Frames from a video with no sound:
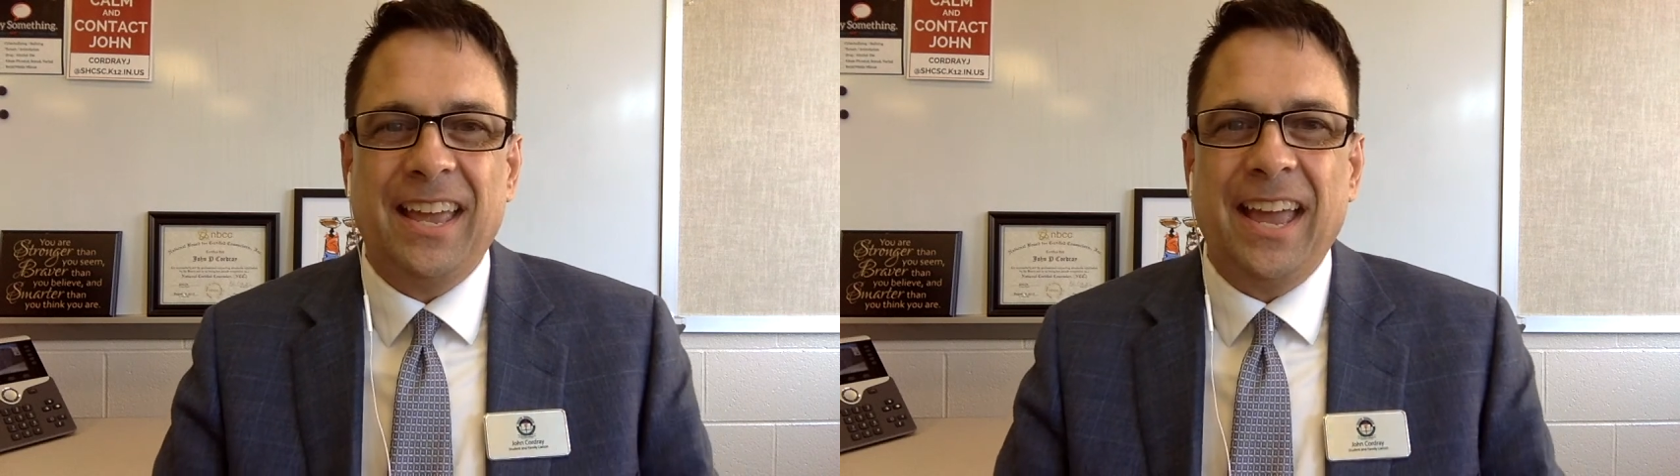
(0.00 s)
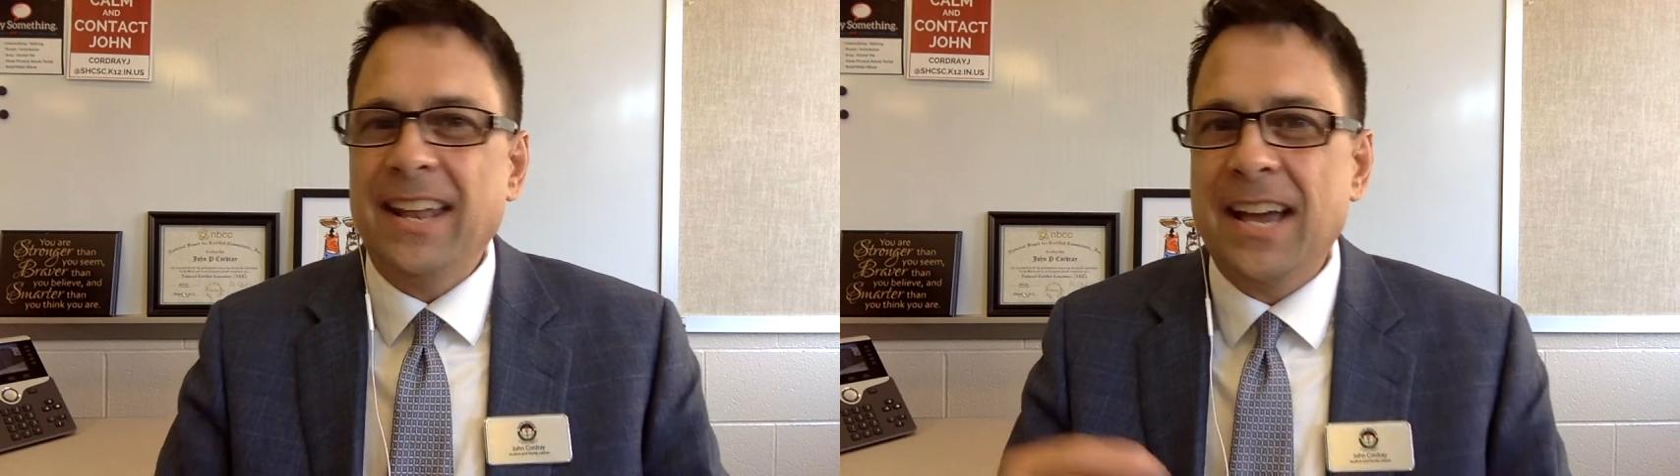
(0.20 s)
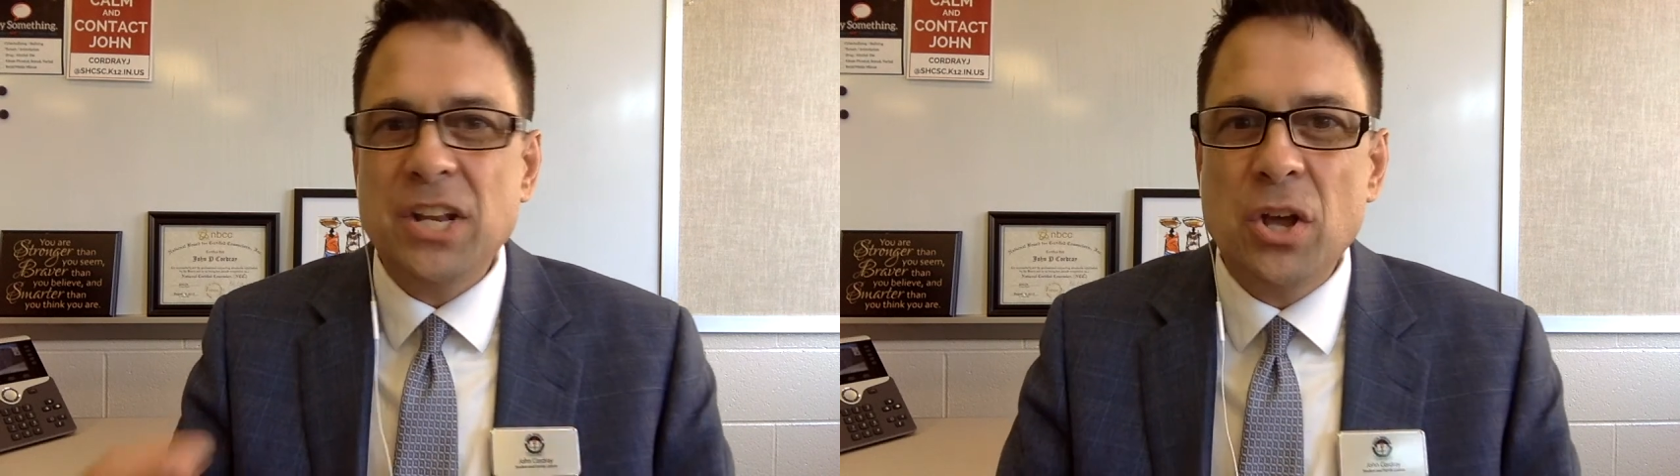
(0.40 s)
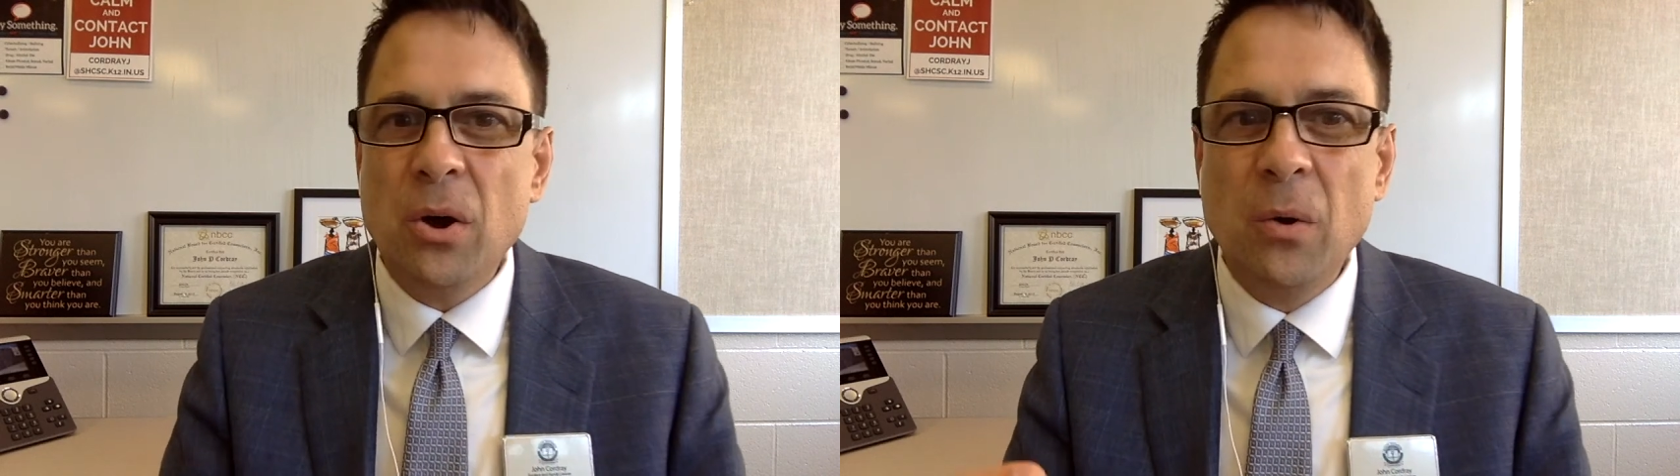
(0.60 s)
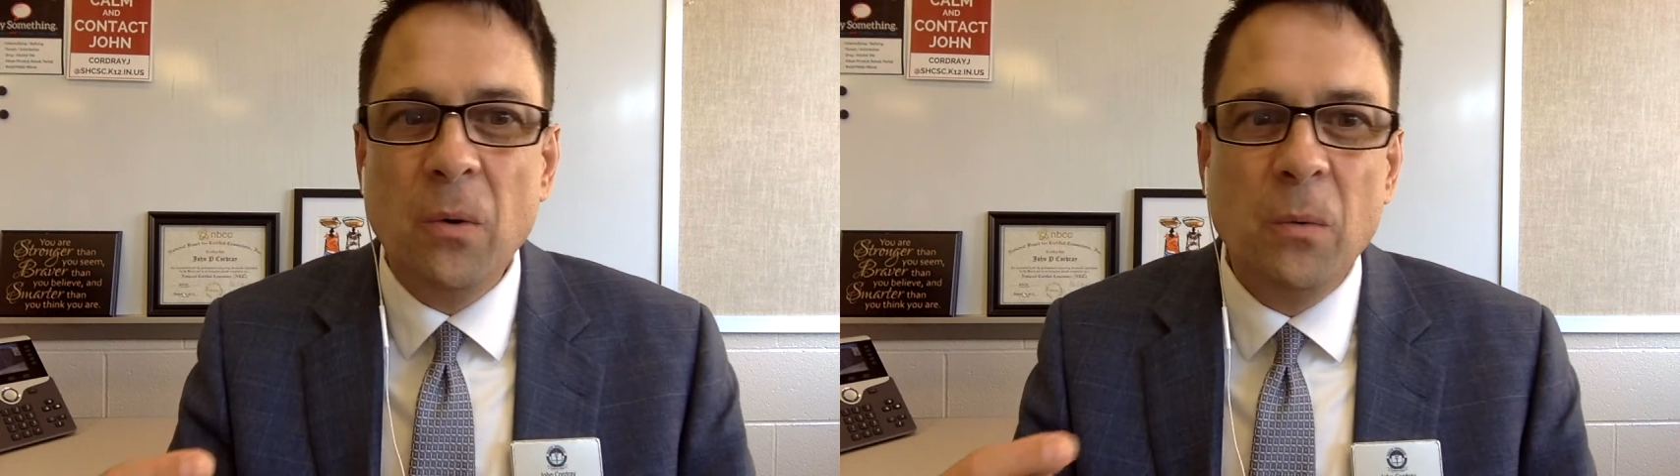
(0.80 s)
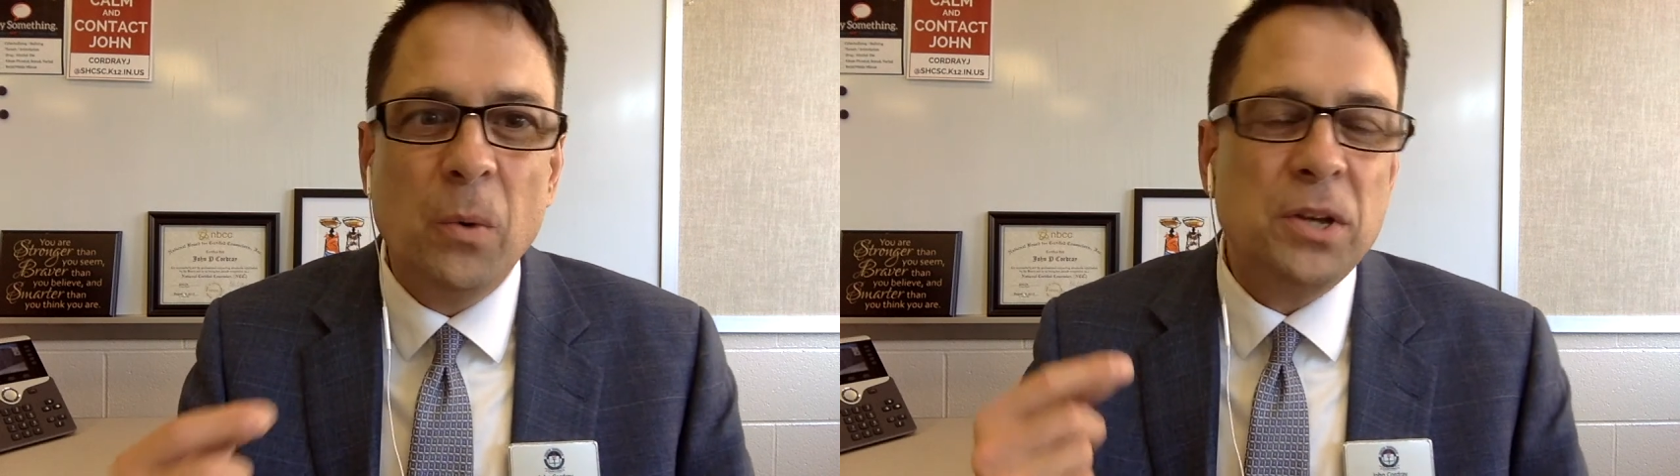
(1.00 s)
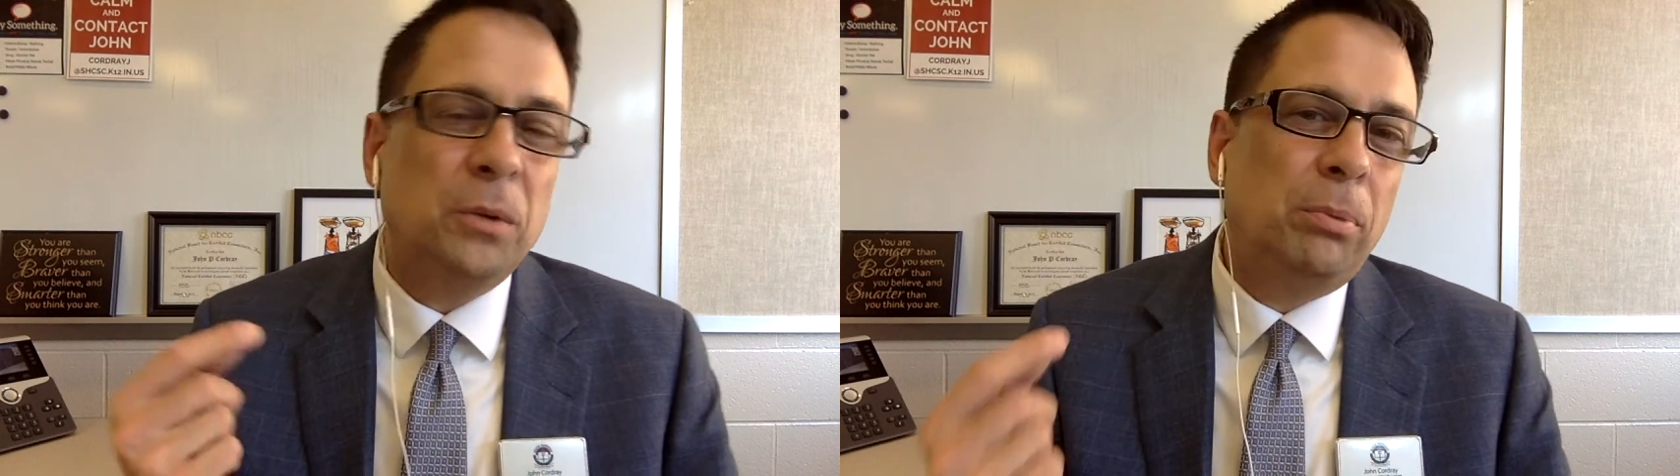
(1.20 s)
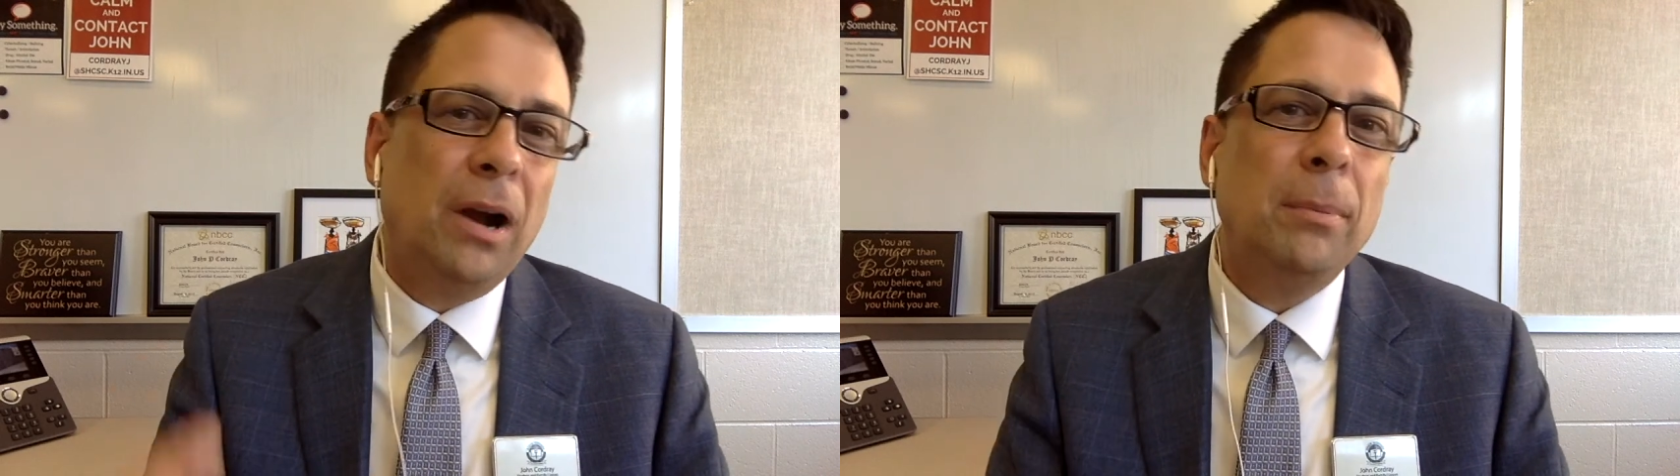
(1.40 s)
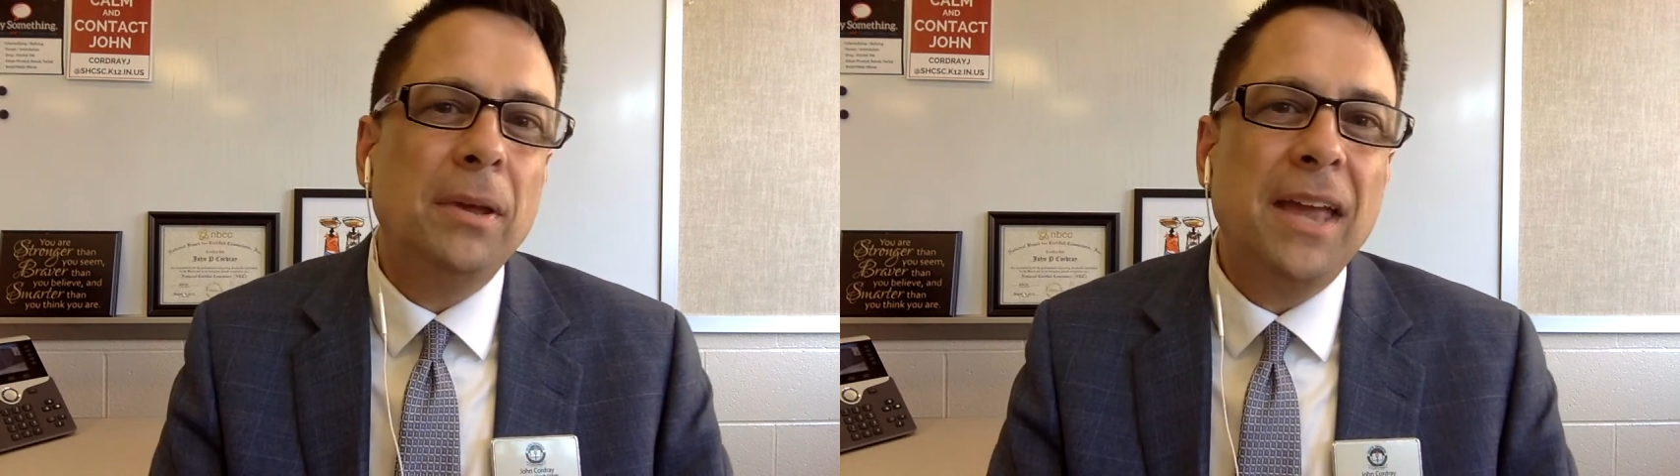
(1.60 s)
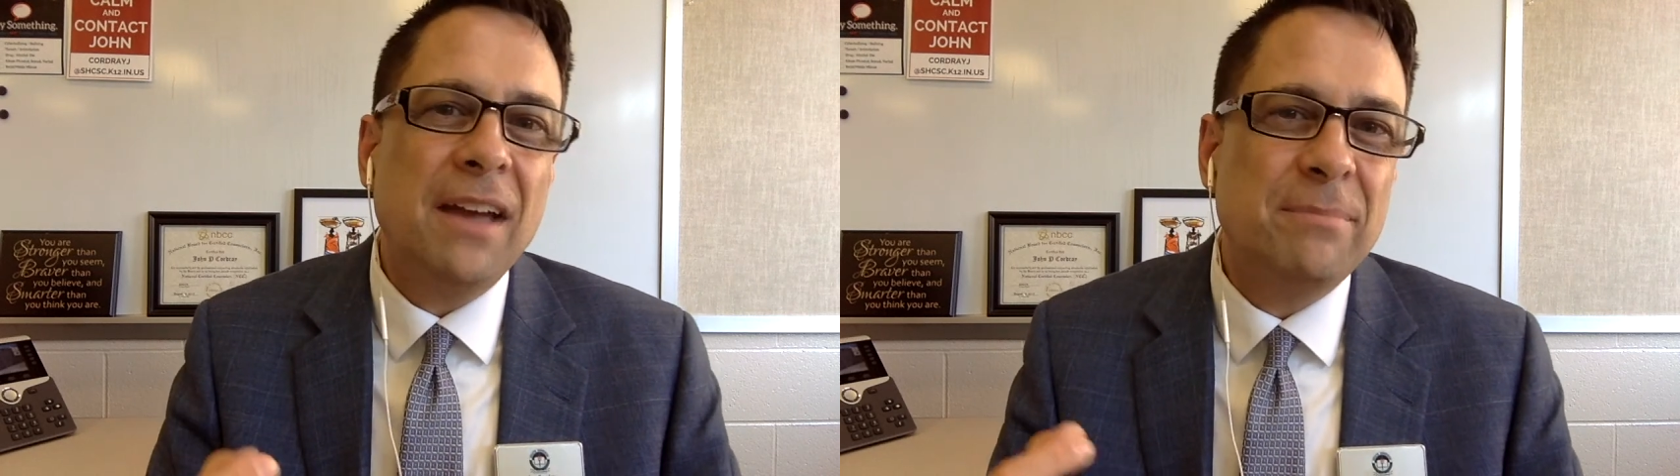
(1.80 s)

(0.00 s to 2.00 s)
And I know what you probably have